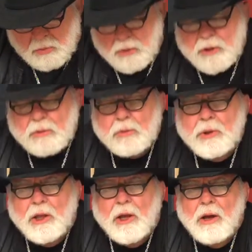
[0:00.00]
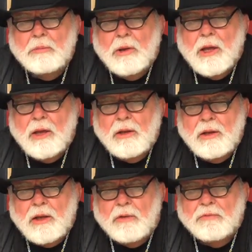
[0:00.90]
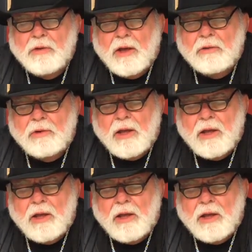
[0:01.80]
Well, when he got back, he found